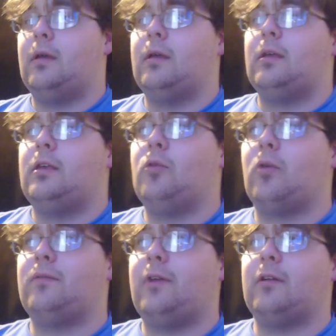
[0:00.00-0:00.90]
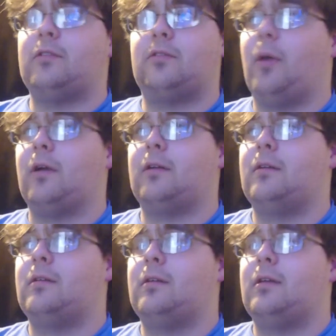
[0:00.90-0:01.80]
You weren't very smart,
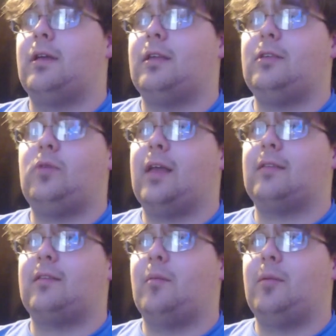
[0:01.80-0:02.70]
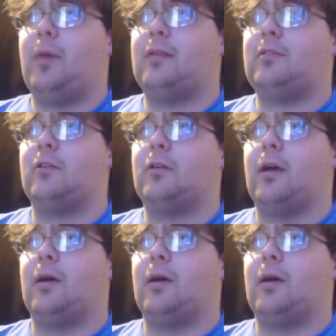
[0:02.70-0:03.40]
and you can't summon a monster now.